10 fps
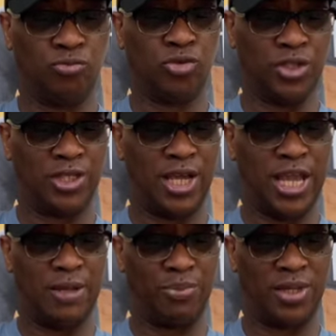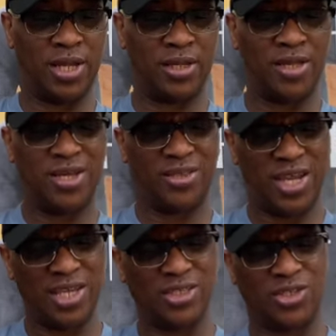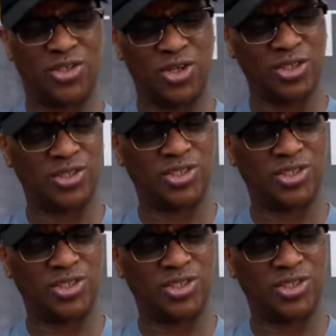to the game plan, there's a good